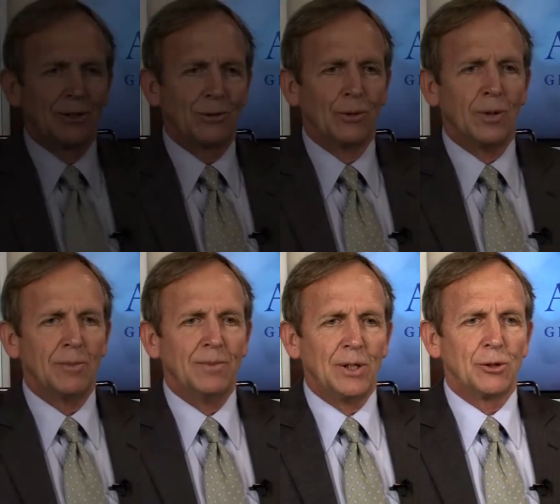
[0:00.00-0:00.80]
grew
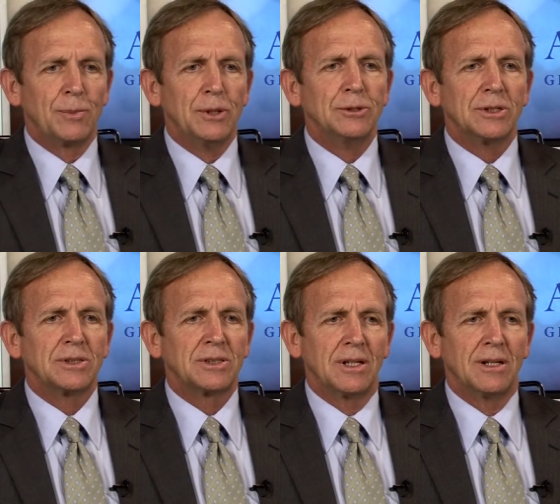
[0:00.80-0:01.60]
up near Puget
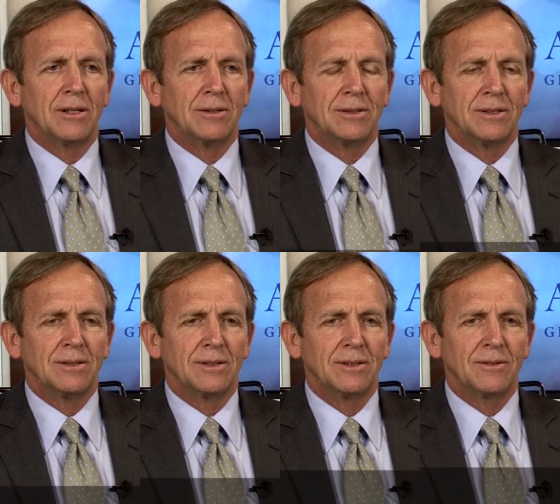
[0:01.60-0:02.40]
Sound
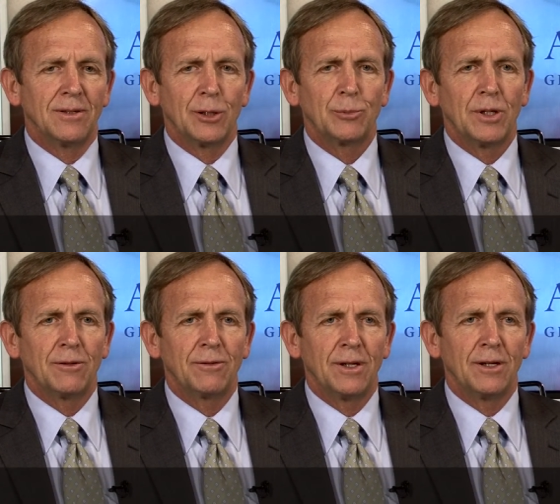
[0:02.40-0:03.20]
and developed an
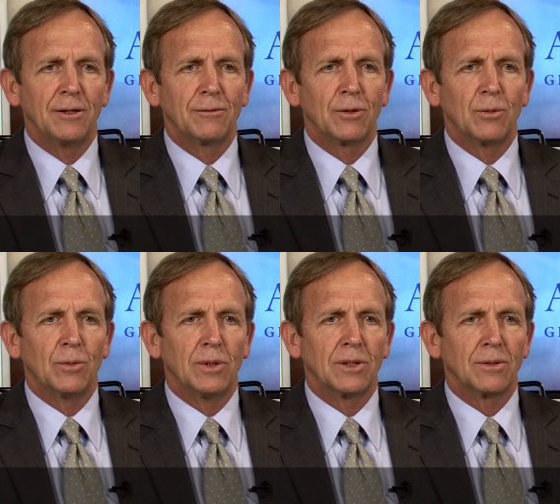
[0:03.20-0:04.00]
affinity for the
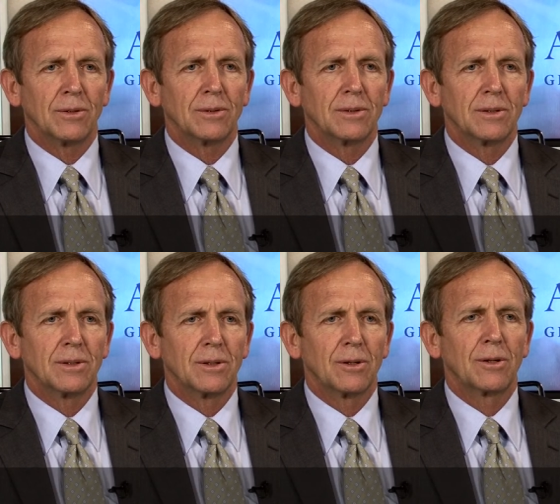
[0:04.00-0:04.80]
water
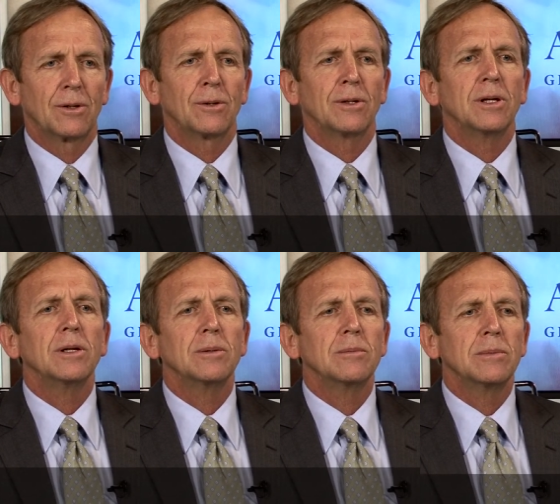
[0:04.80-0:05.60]

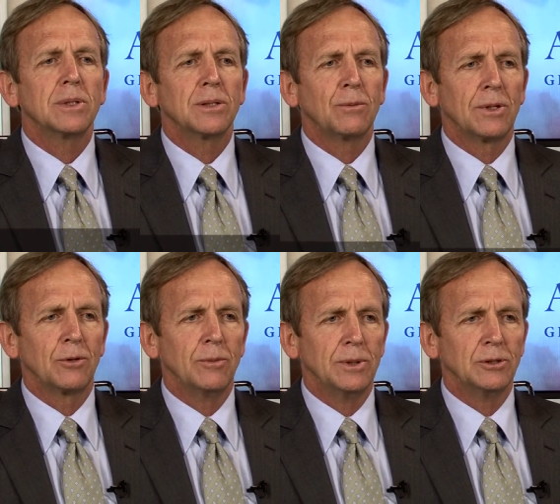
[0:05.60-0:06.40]
early, but the
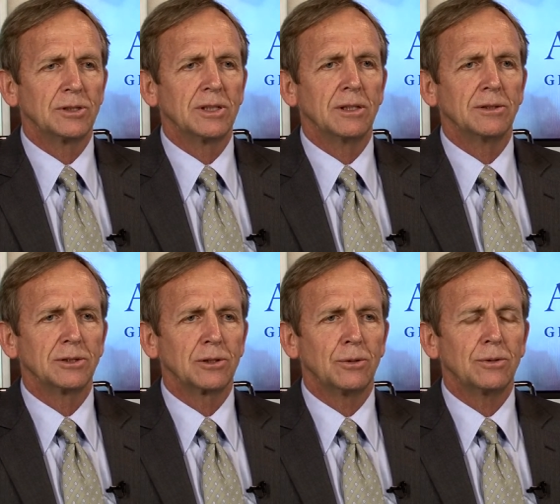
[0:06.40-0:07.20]
water in Puget Sound
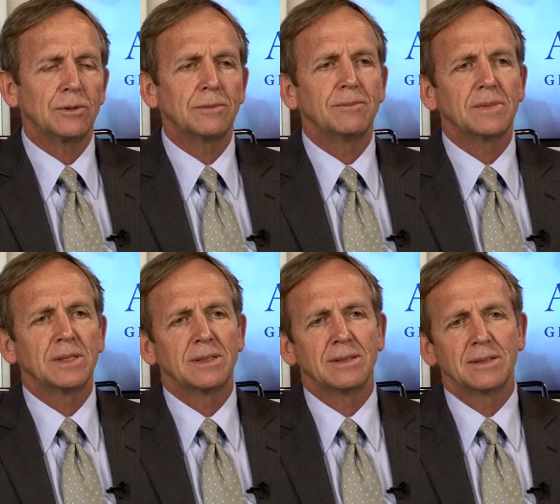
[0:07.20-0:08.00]
is cold.
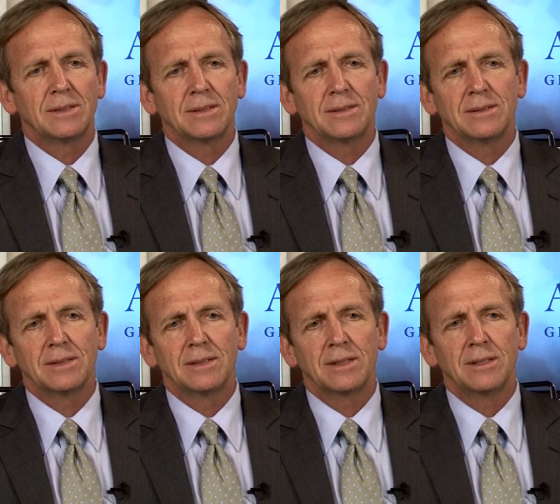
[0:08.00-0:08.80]
And,
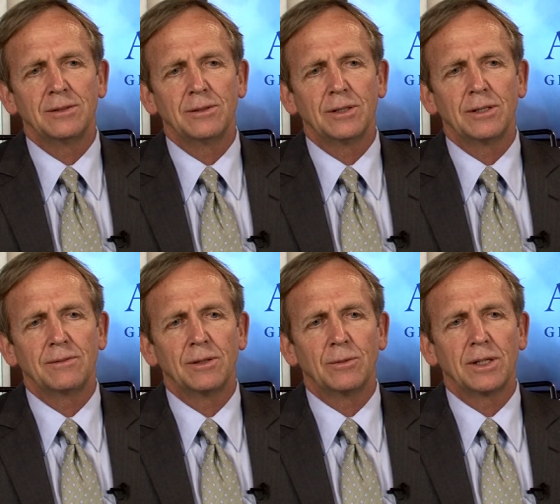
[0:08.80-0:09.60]
uh, and I knew that
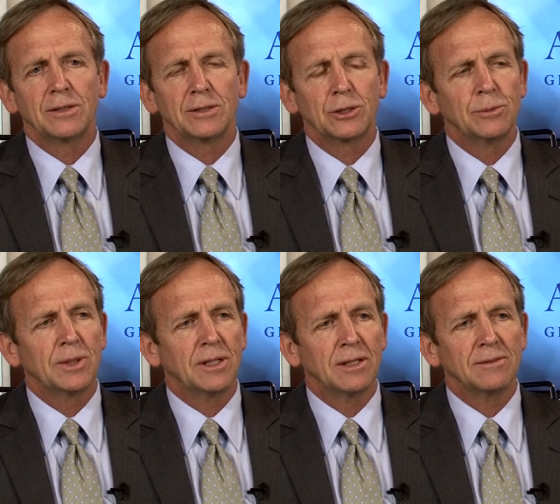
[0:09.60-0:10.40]
if I wanted to scuba
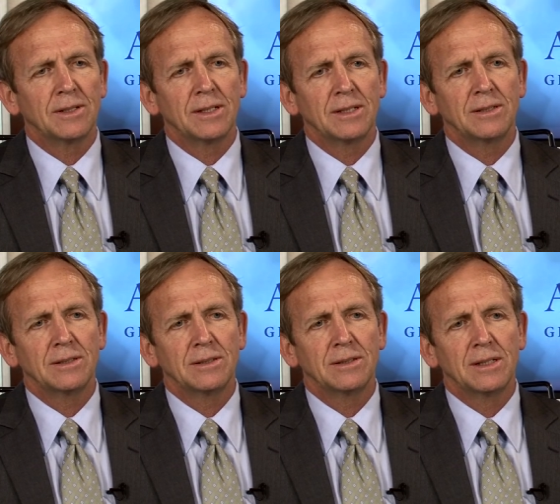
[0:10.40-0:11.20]
dive, I had
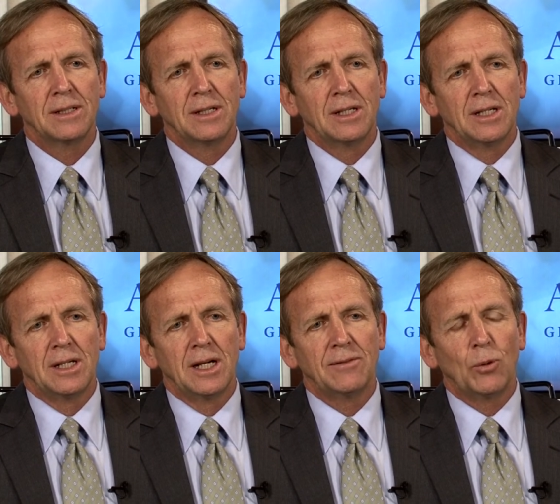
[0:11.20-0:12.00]
to
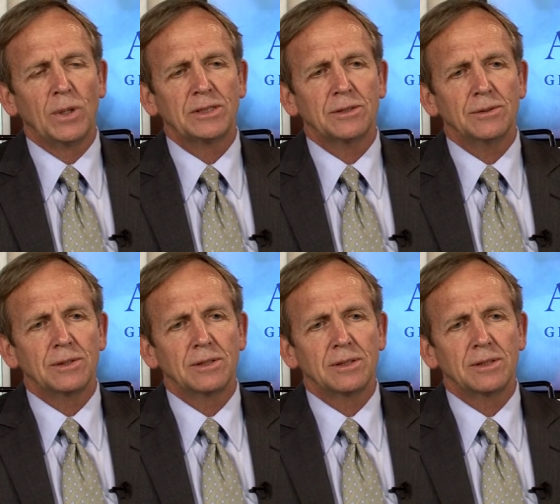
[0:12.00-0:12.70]
have a wetsuit.